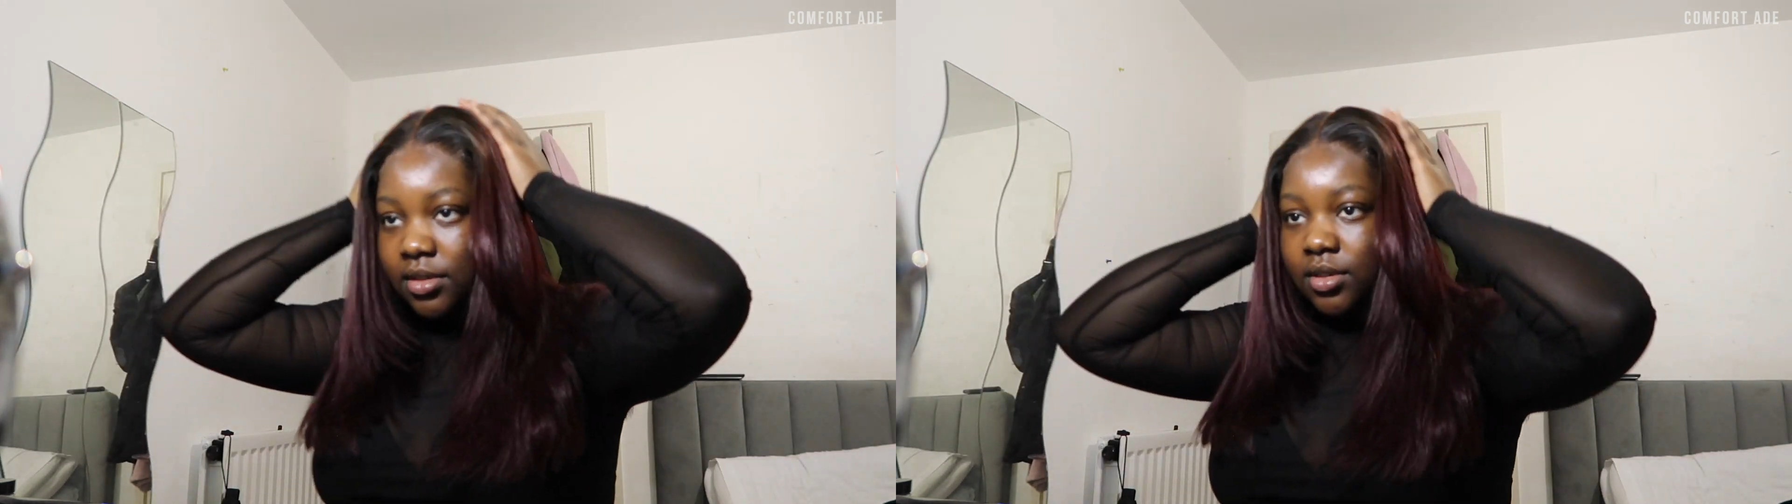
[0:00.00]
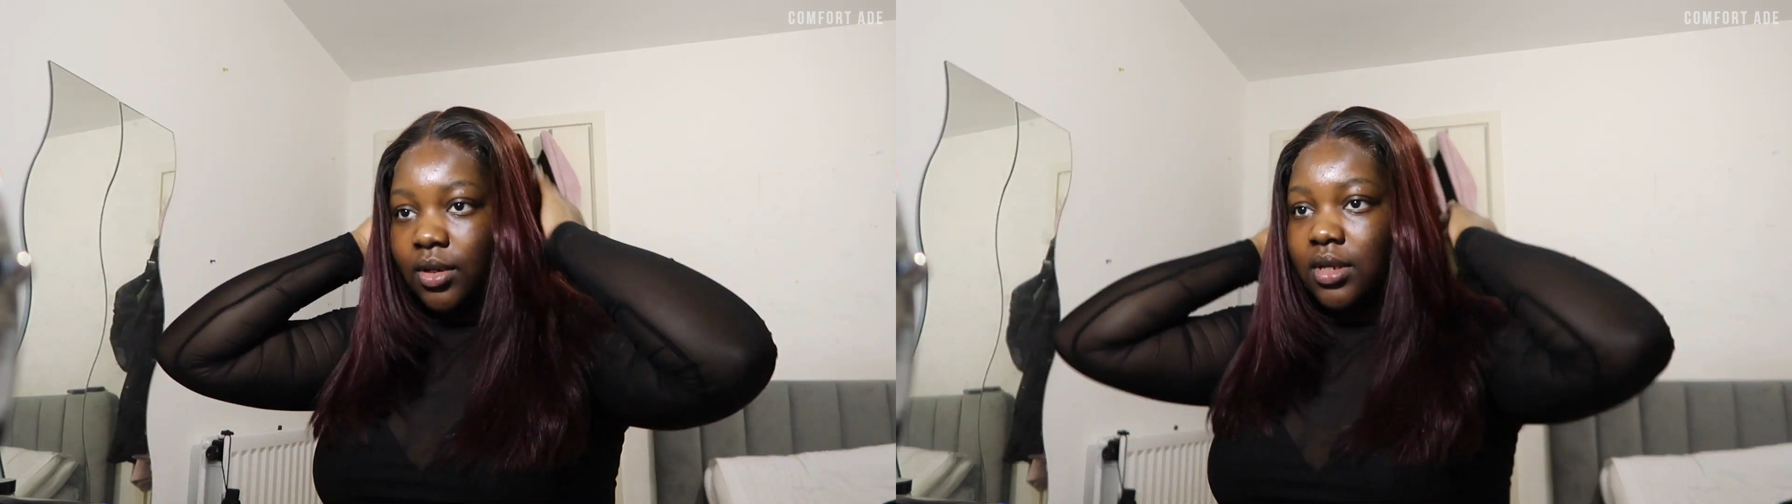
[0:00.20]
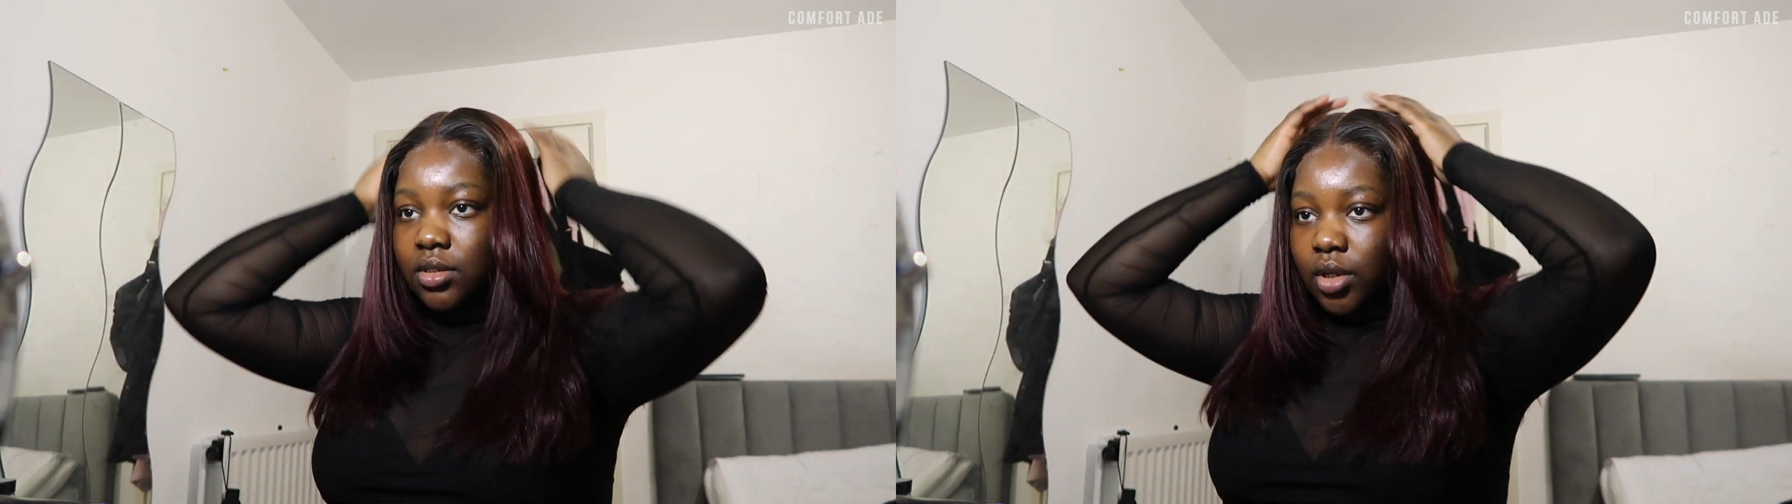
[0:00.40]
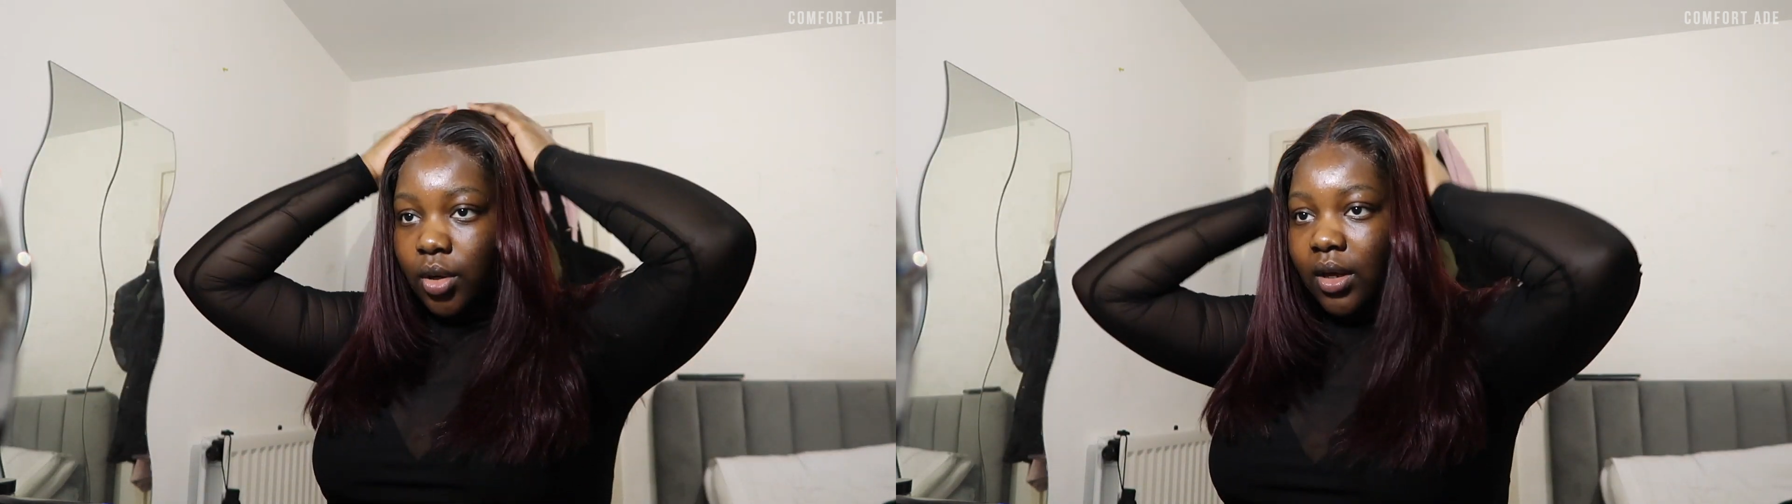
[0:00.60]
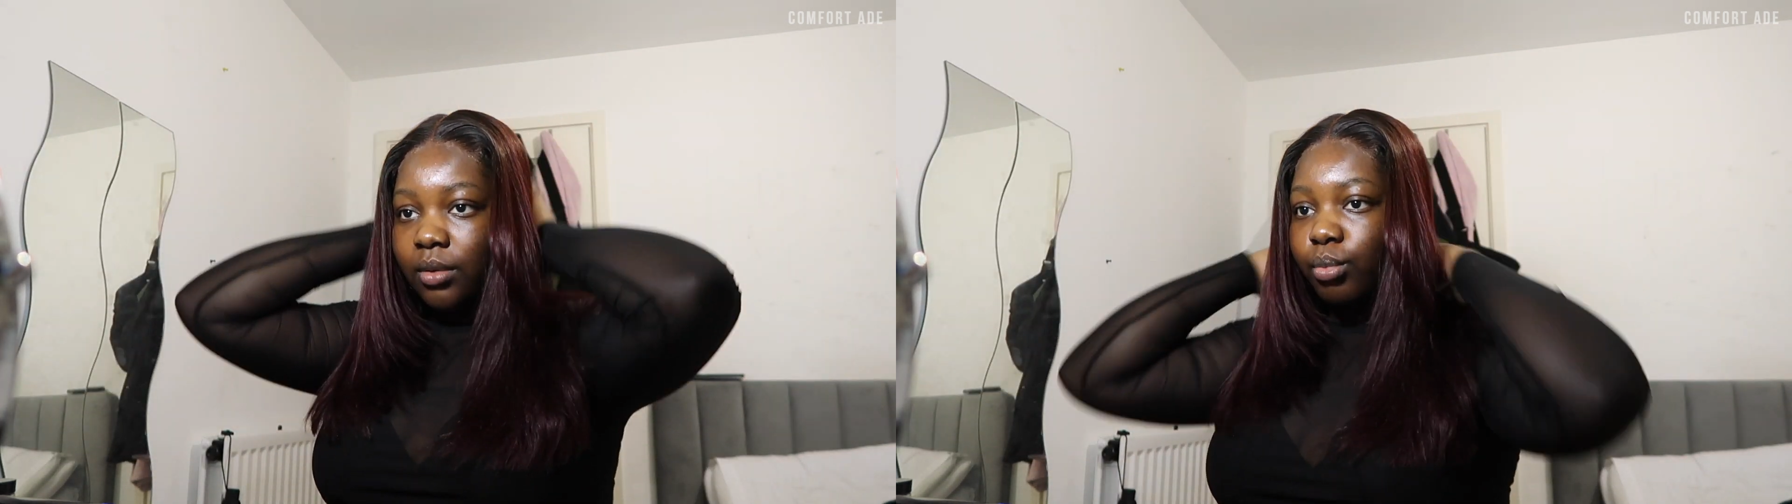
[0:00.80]
So let's
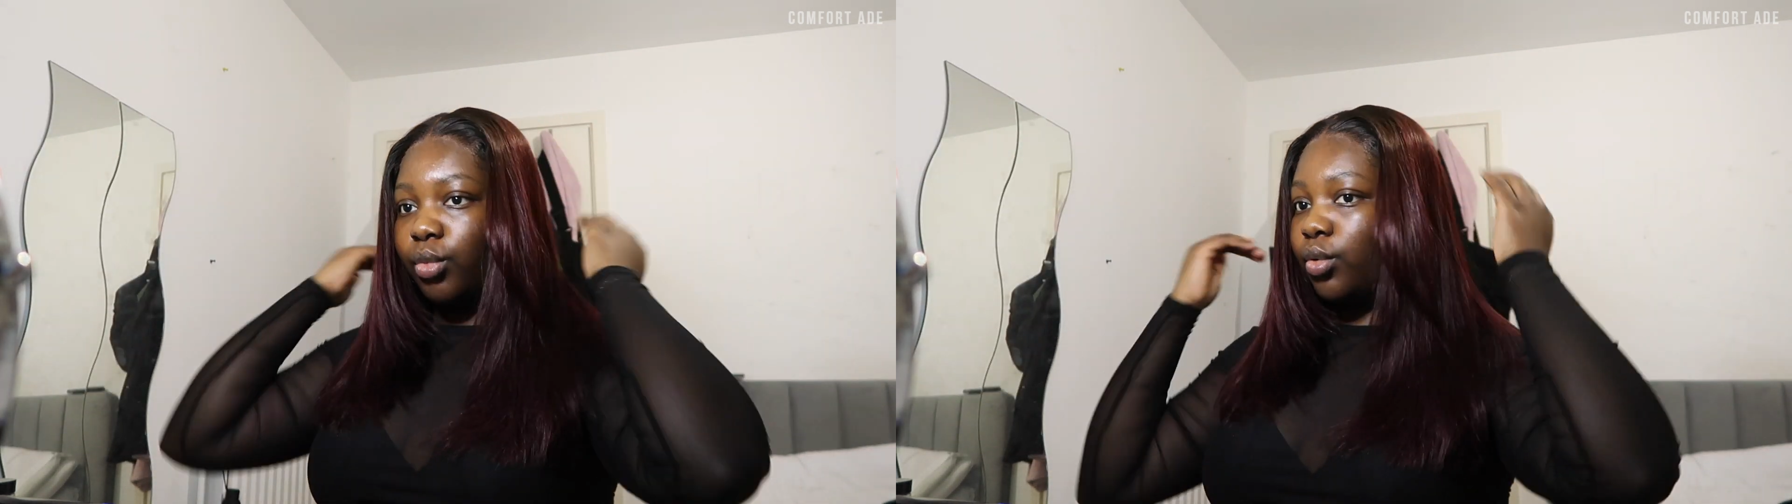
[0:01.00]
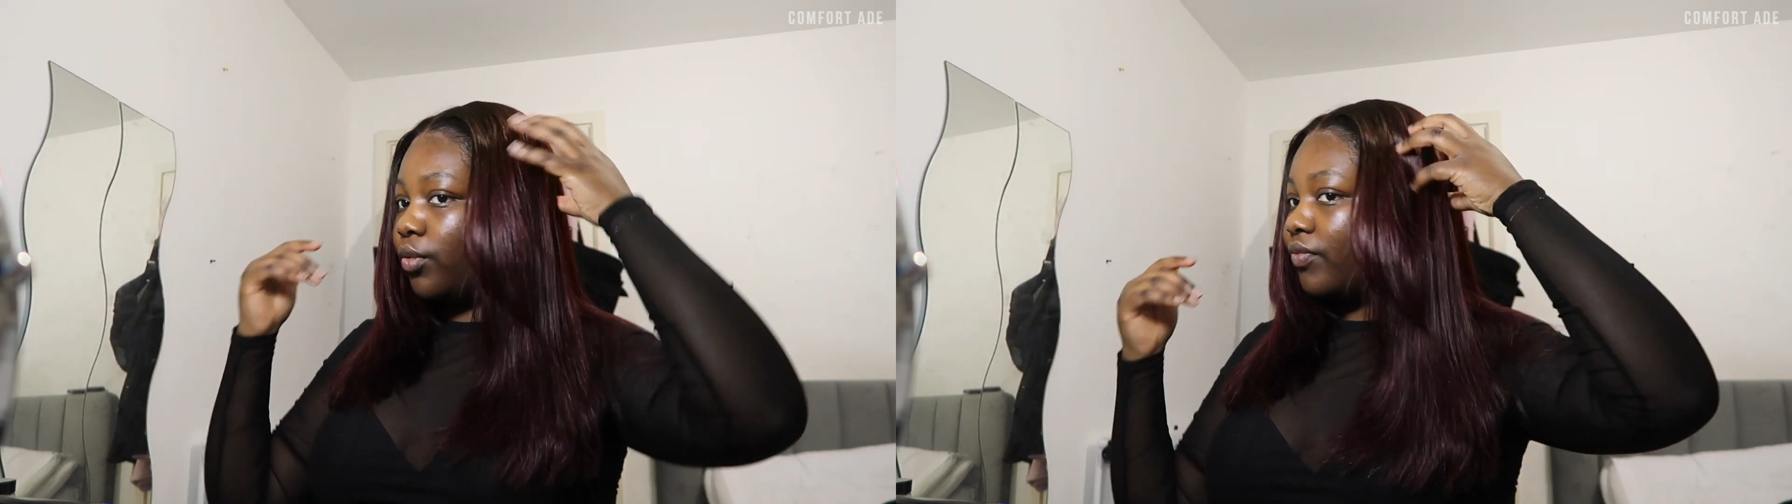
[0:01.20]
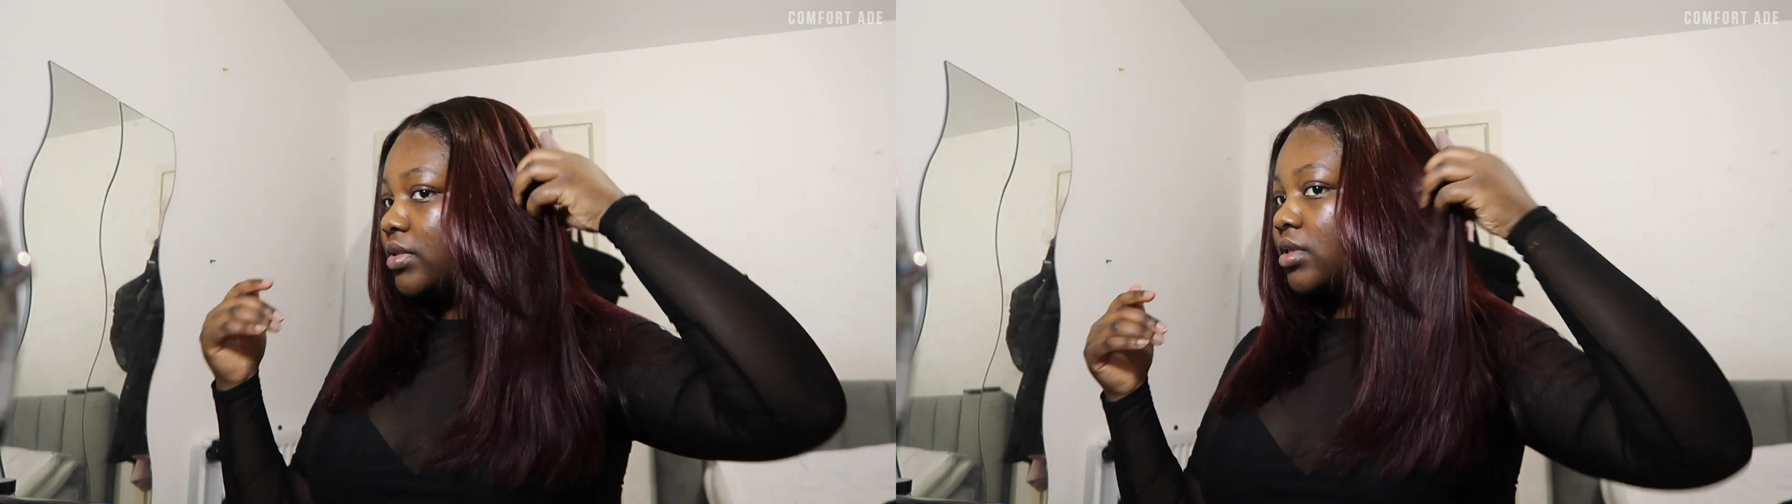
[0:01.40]
go and move